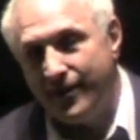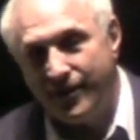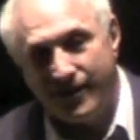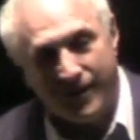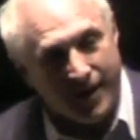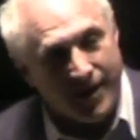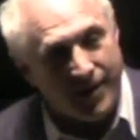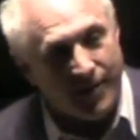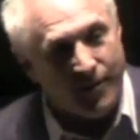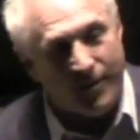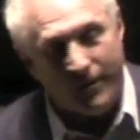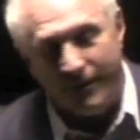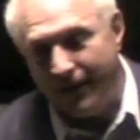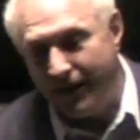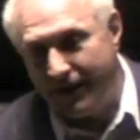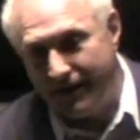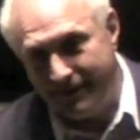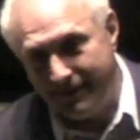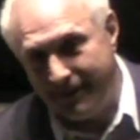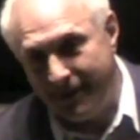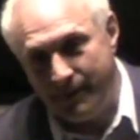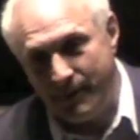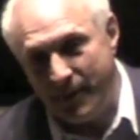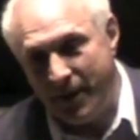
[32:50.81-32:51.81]
Then they were like,
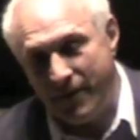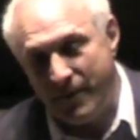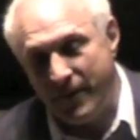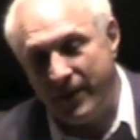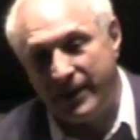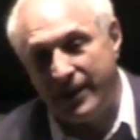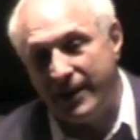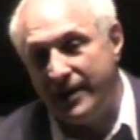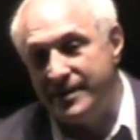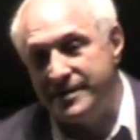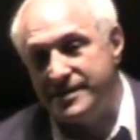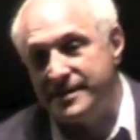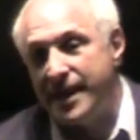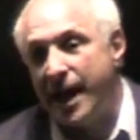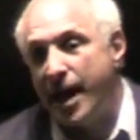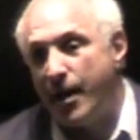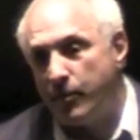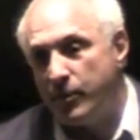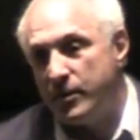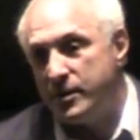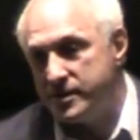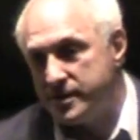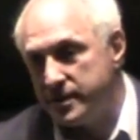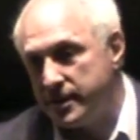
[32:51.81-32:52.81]
they didn't
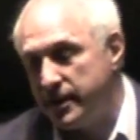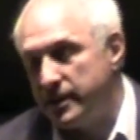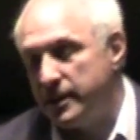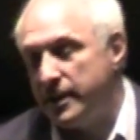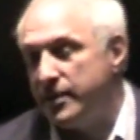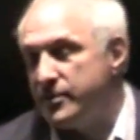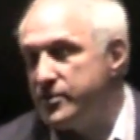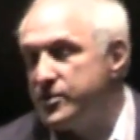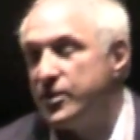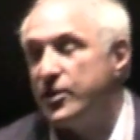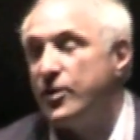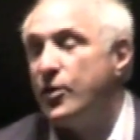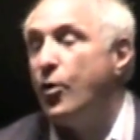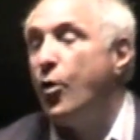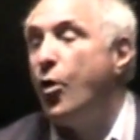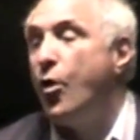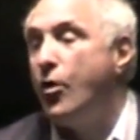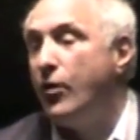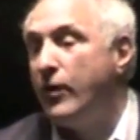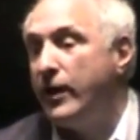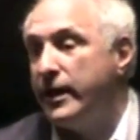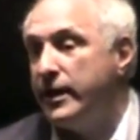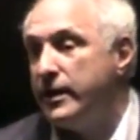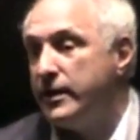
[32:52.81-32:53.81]
stop listening. They took it
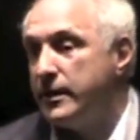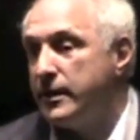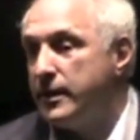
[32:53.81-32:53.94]
all.